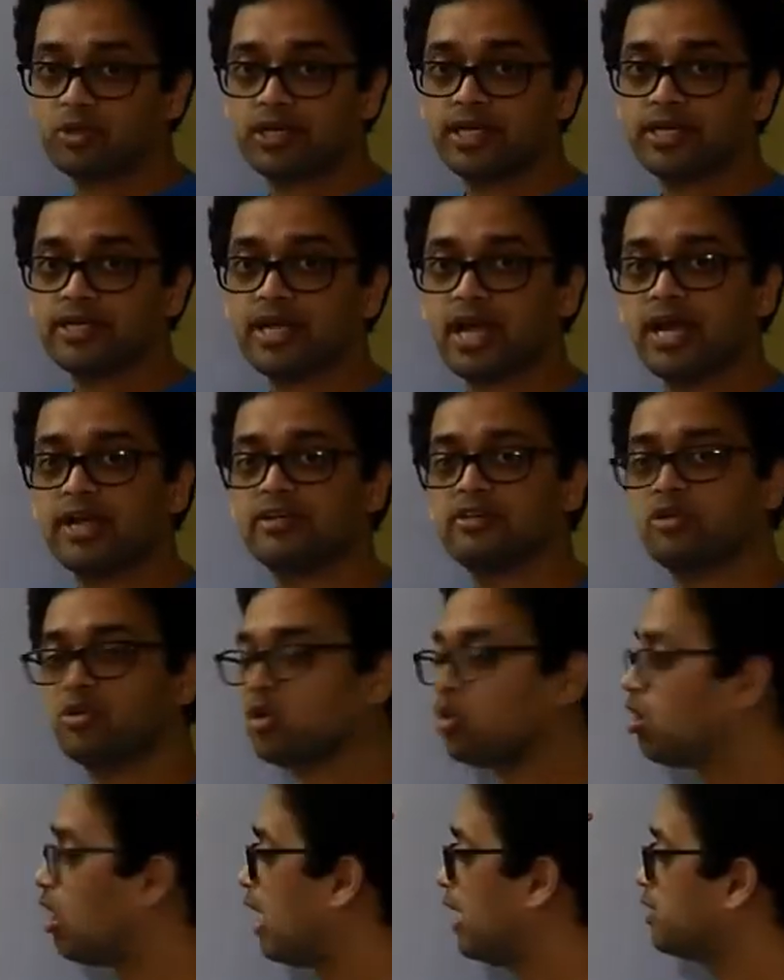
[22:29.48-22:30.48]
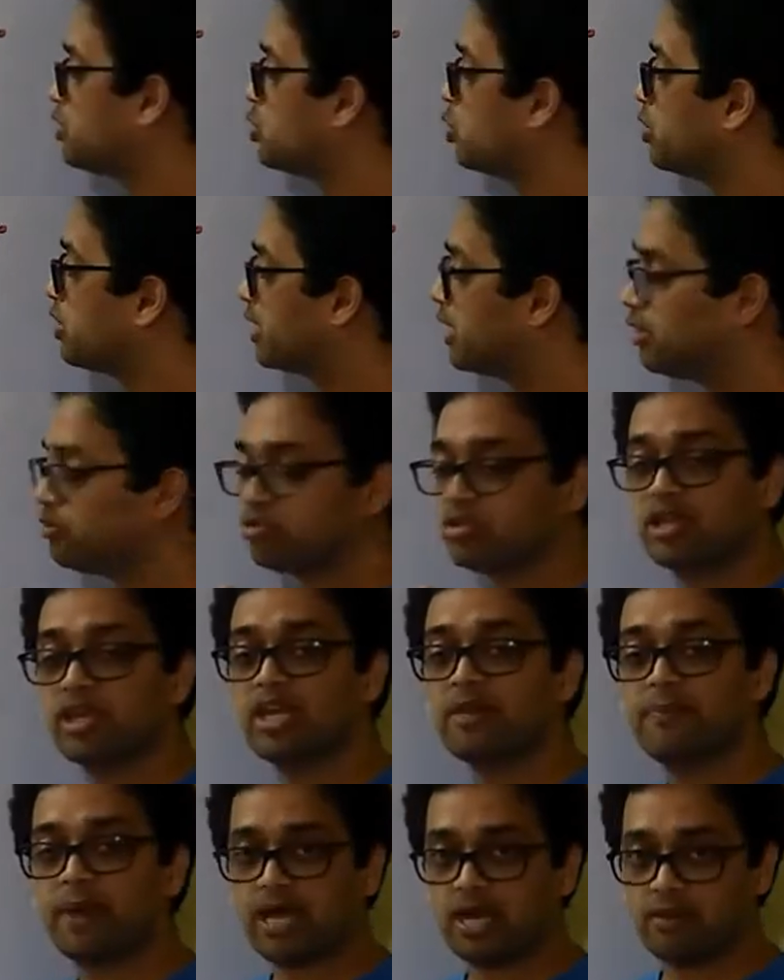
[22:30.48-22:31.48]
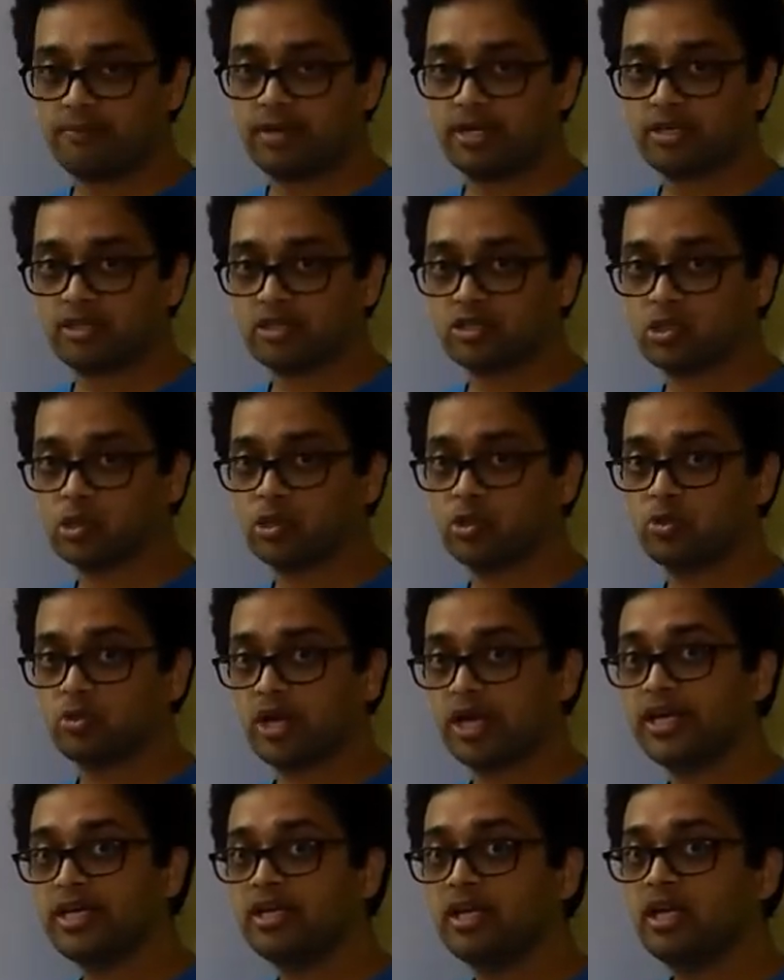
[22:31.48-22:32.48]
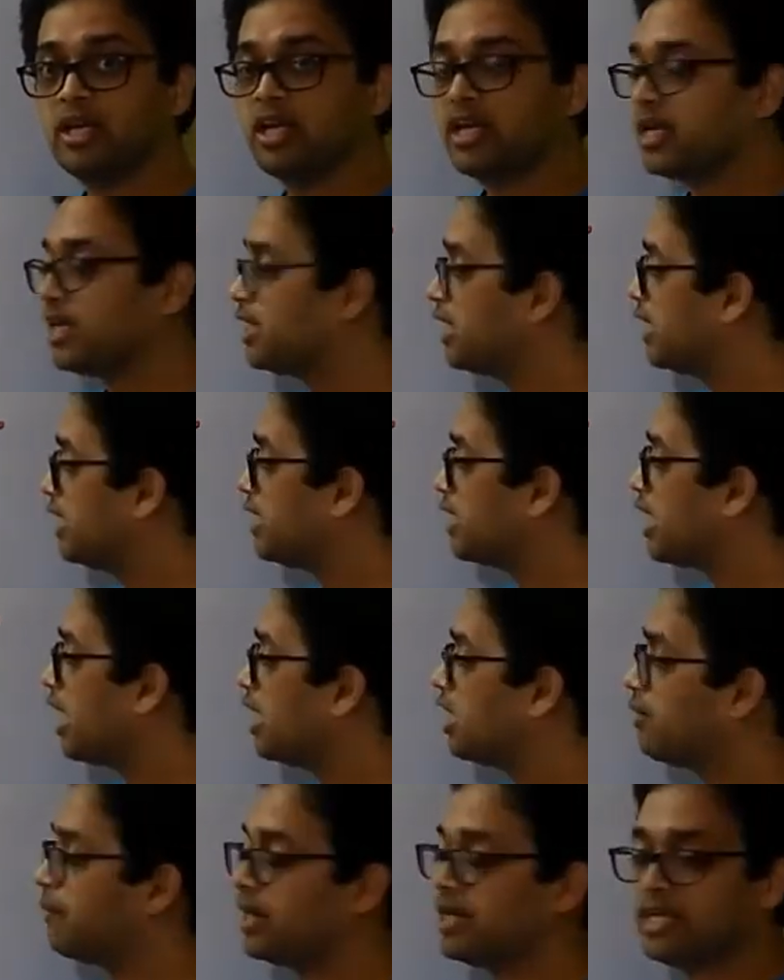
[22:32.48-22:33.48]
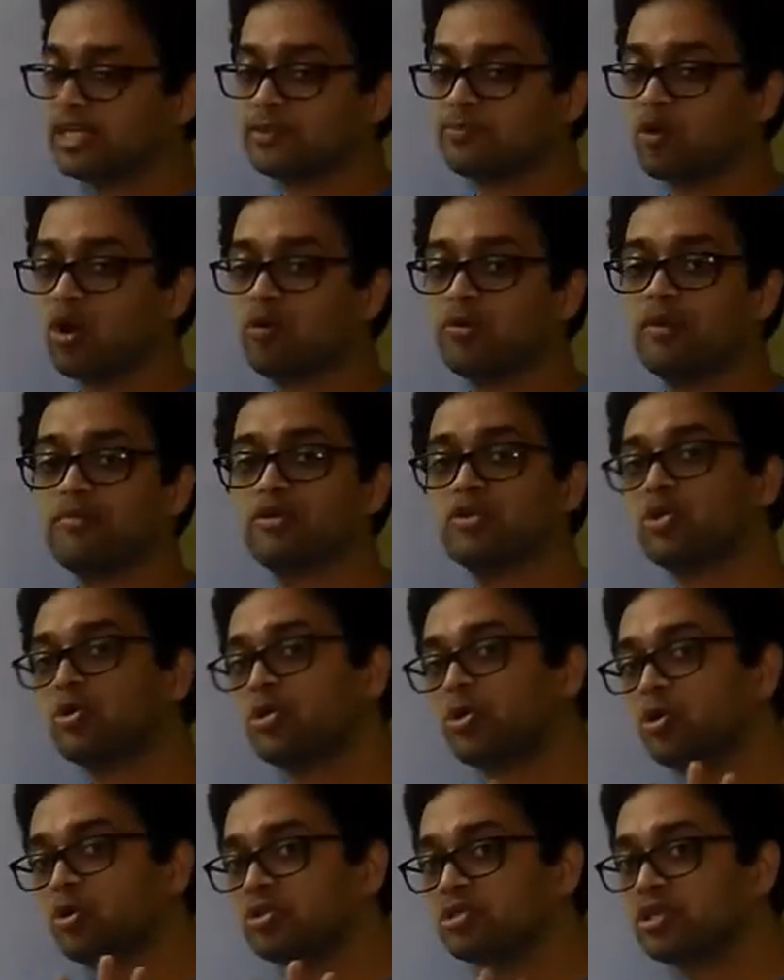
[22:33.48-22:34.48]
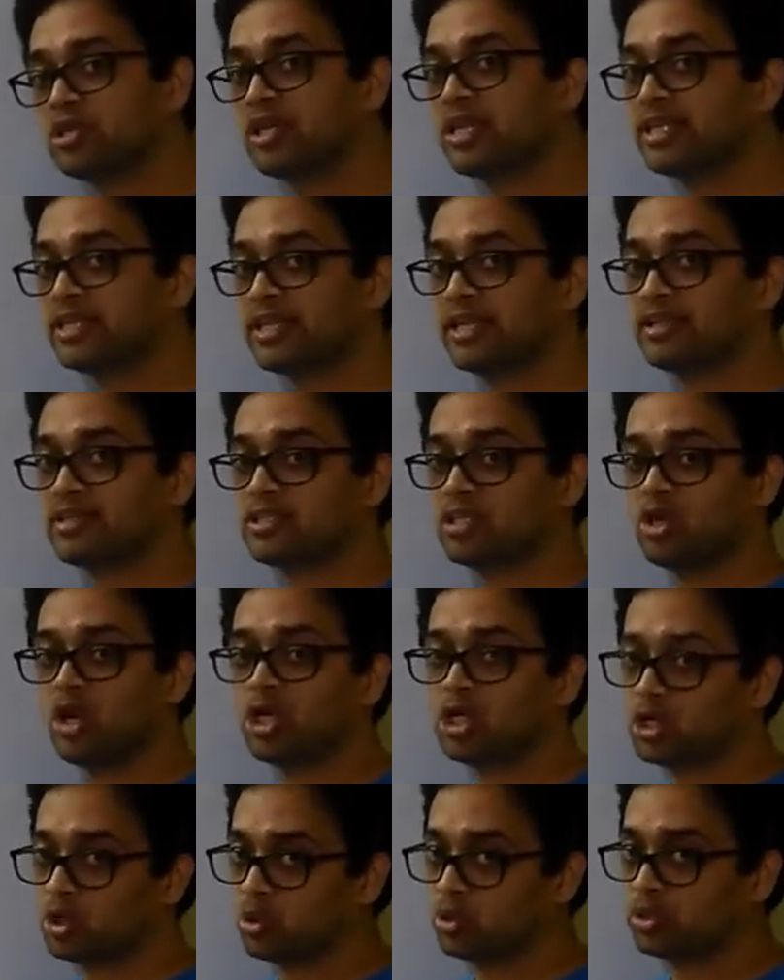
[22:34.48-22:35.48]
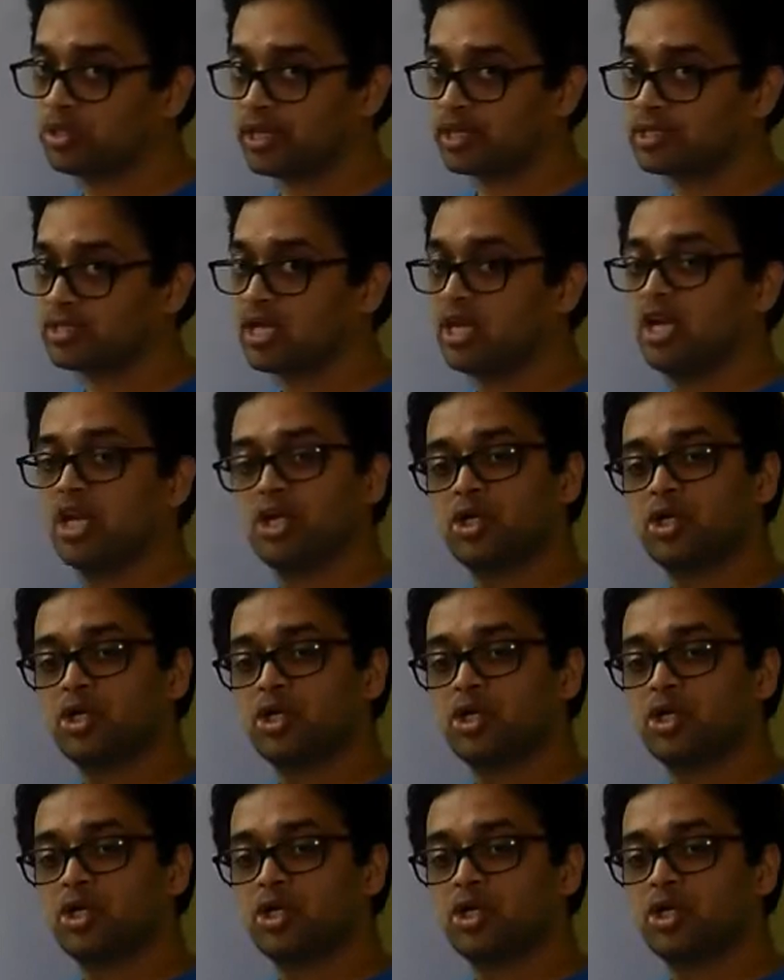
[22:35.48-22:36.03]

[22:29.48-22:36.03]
to it, and I should give 3 parameters to you, right? In any kinematics problem, you should know 3 things, not 2 things.